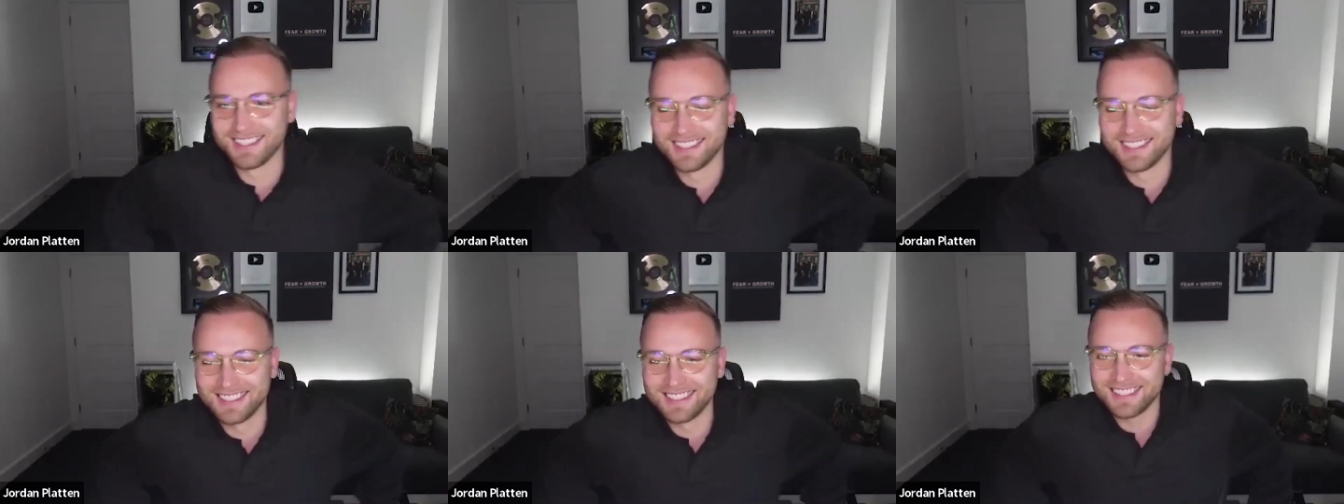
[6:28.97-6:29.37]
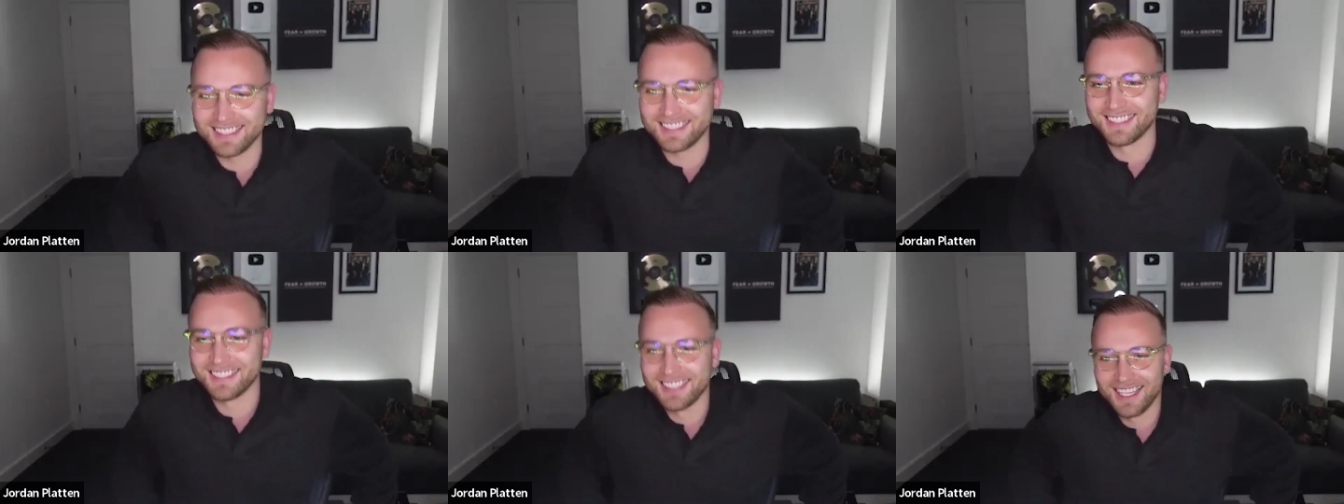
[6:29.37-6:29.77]
don't
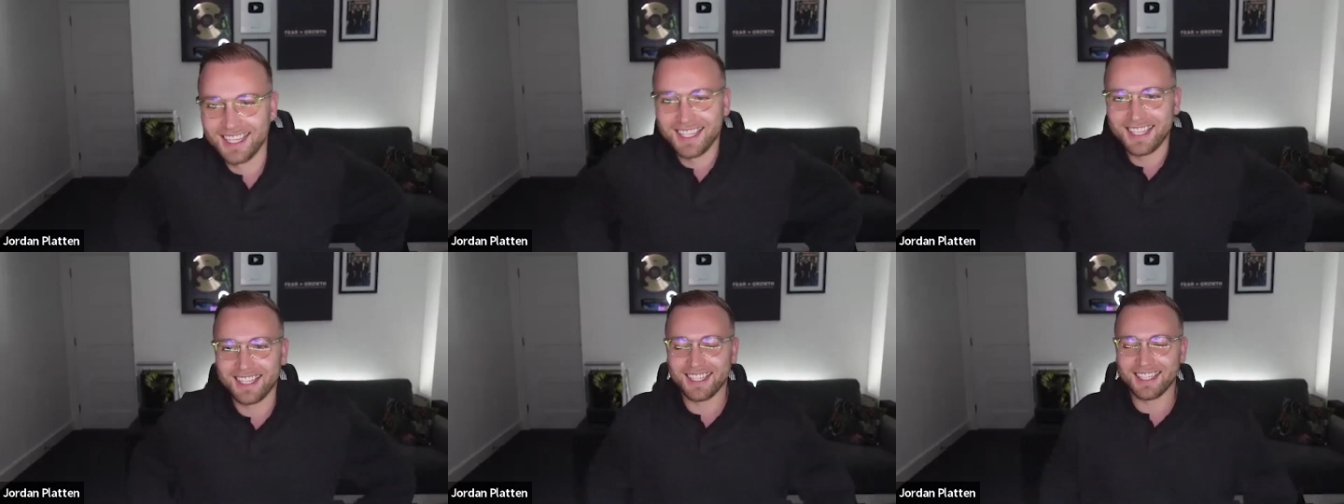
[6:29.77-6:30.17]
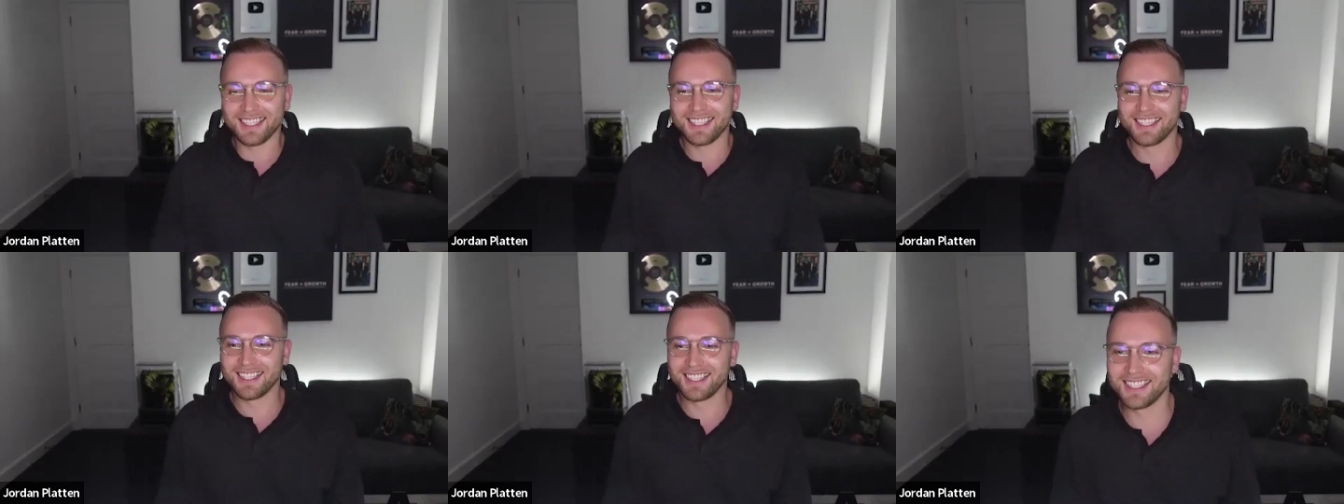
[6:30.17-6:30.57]
know.
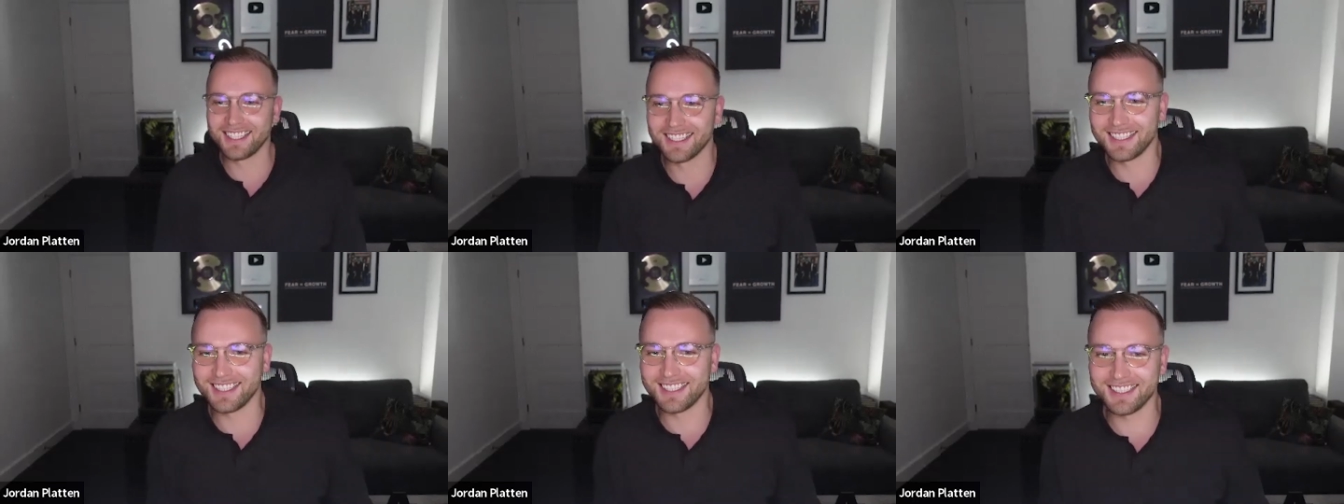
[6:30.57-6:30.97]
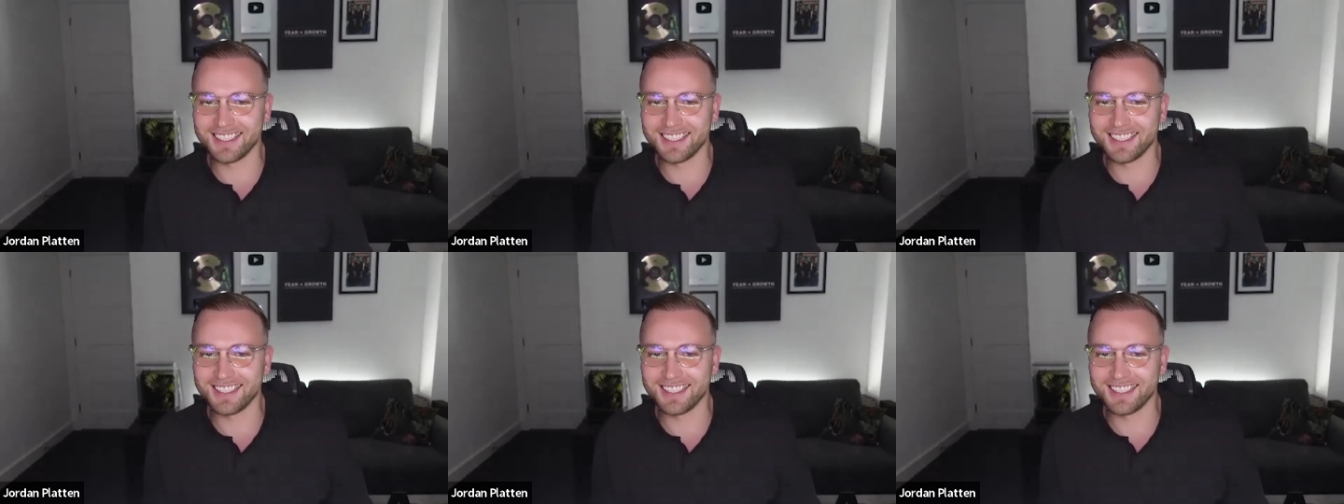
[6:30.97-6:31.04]
I was always